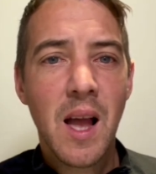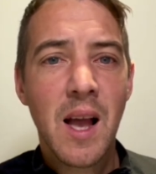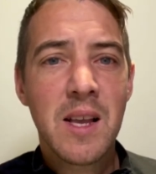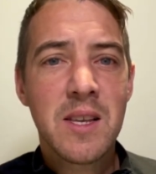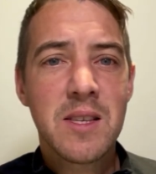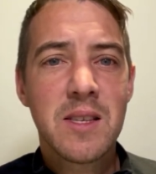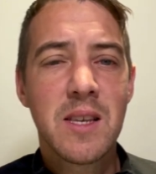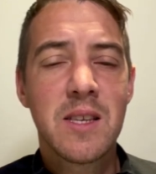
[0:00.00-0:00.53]

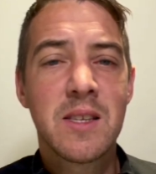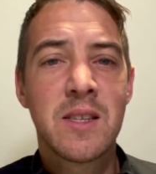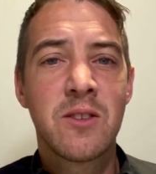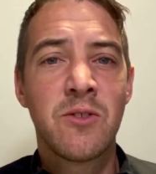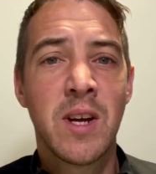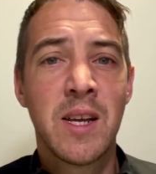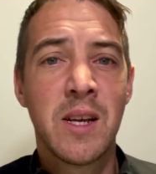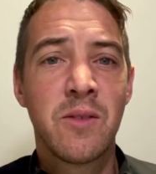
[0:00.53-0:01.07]
as
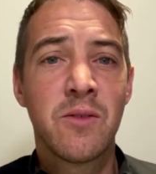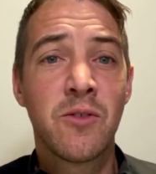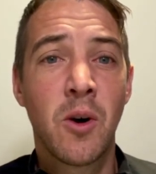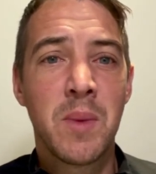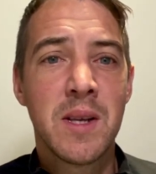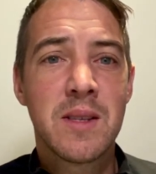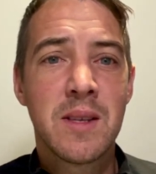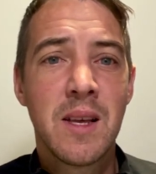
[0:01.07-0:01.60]
straying from
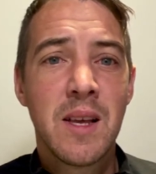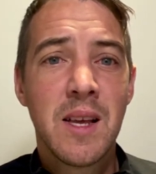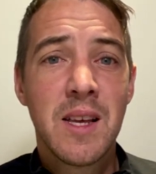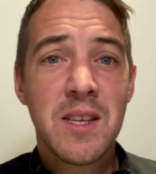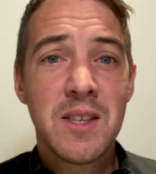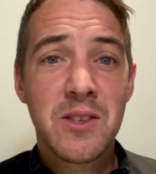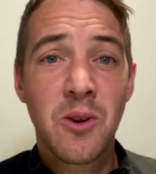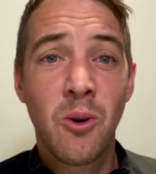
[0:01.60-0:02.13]
it
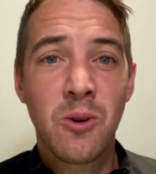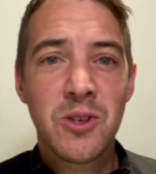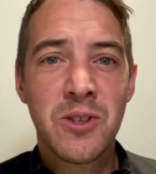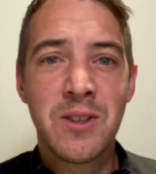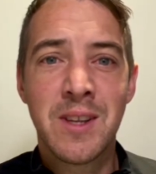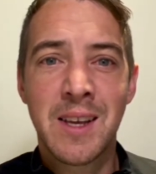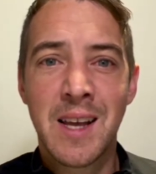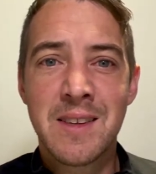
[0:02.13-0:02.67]
is
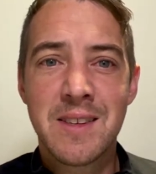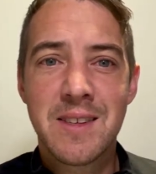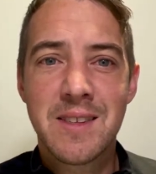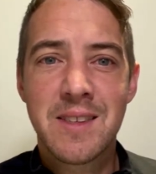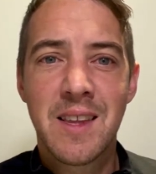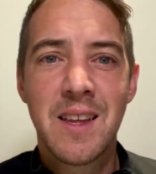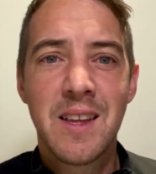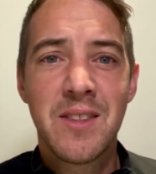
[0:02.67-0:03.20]
cautioned against.
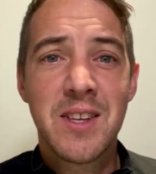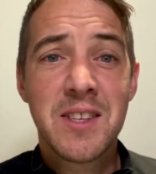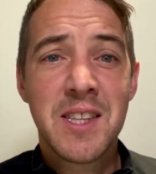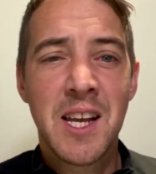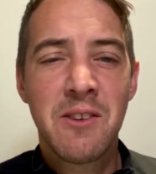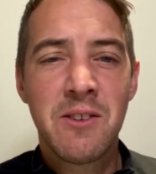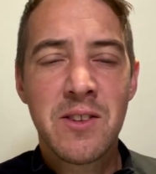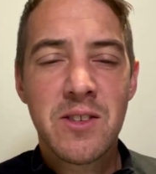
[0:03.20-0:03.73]
This
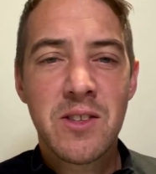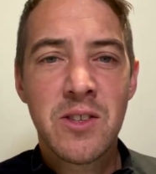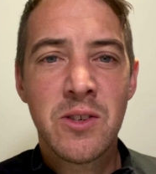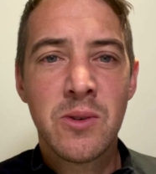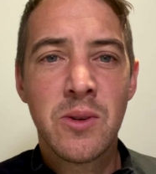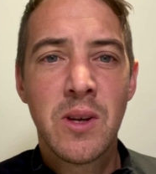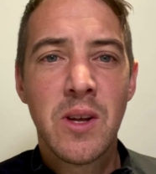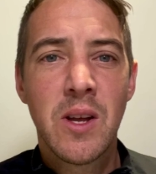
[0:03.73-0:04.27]
adherence
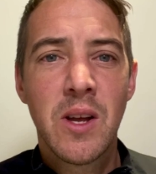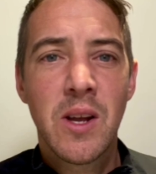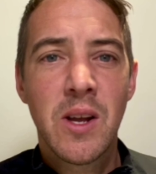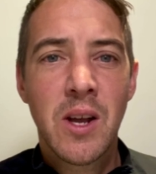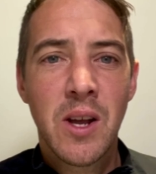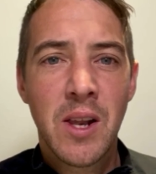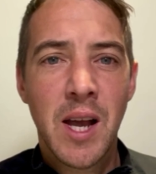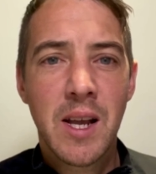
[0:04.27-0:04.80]
to
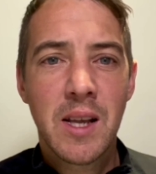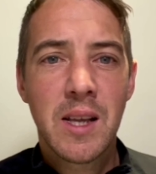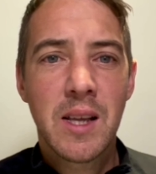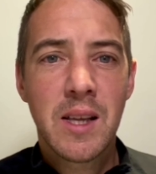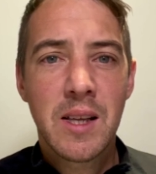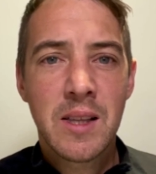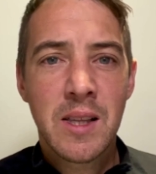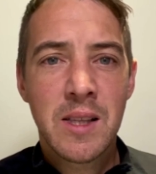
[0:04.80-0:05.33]

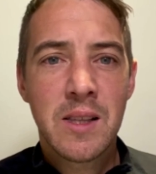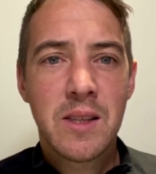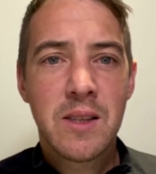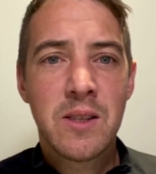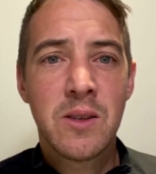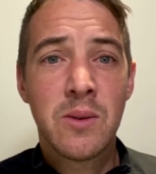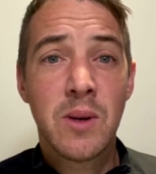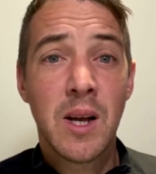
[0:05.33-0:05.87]
connected
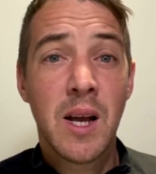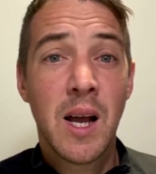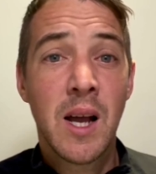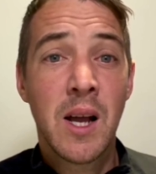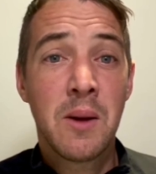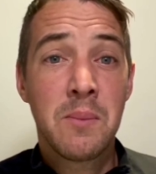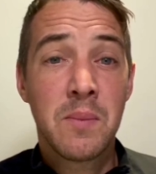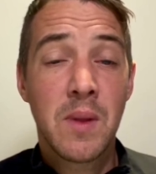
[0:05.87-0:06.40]
to
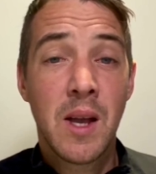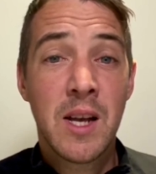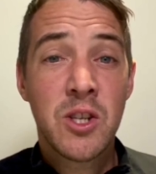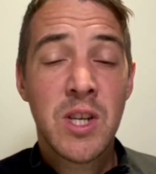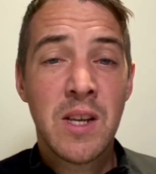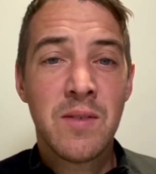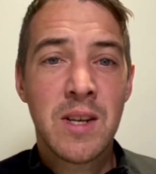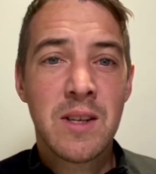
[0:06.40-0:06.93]
um,
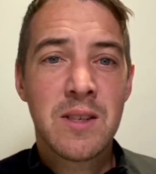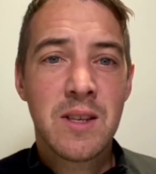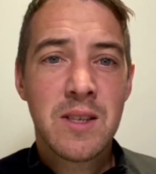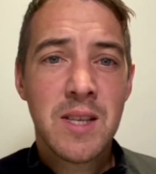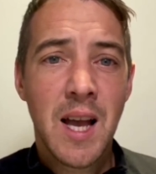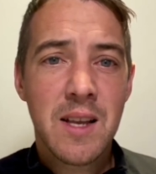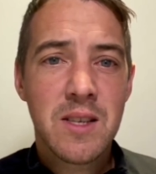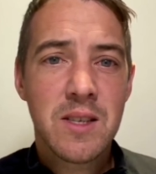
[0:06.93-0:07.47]
achieving
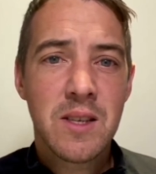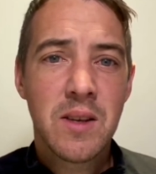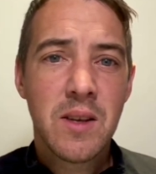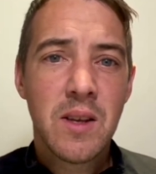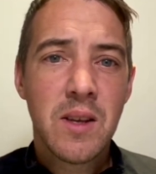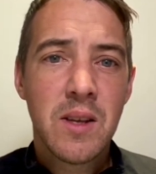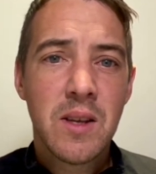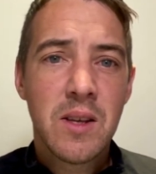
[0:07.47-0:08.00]
success.
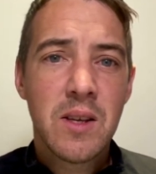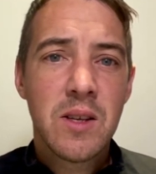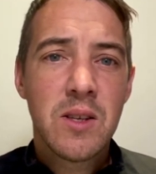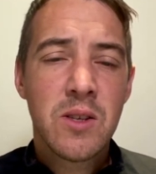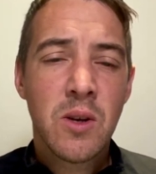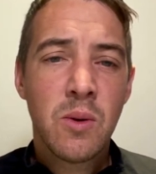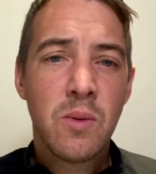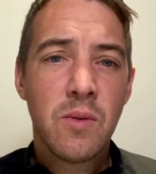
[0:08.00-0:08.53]

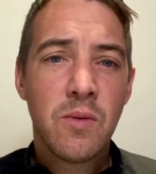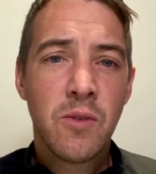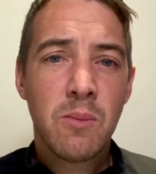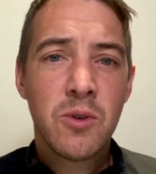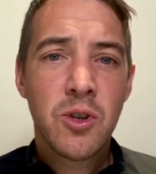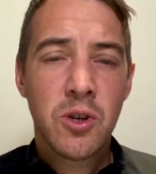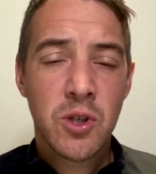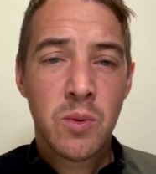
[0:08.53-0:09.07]
So from
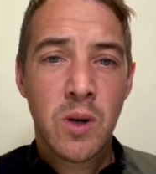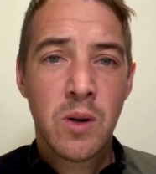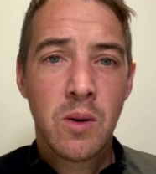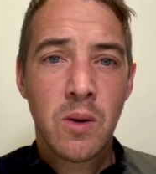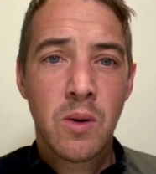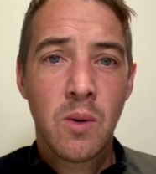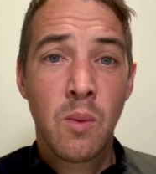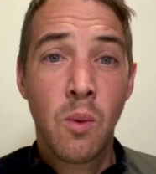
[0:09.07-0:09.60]
Joshua
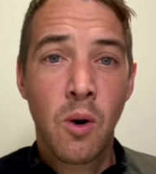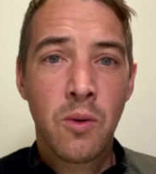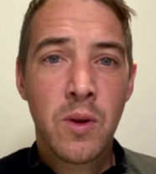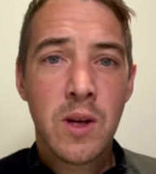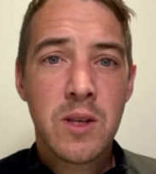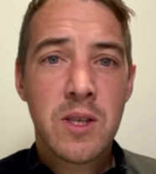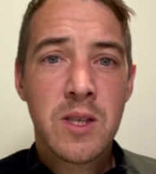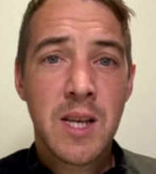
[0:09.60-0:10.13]
1
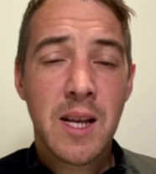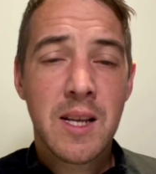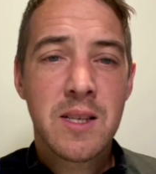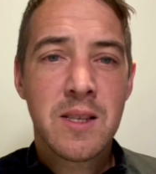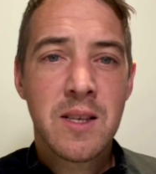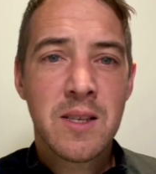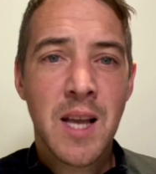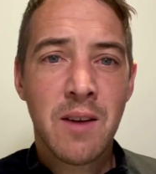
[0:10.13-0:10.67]
6
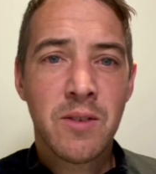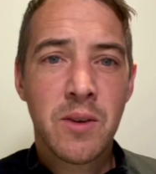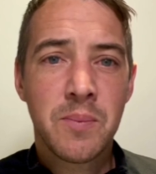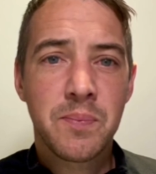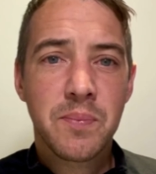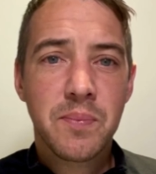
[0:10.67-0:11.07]
to 7.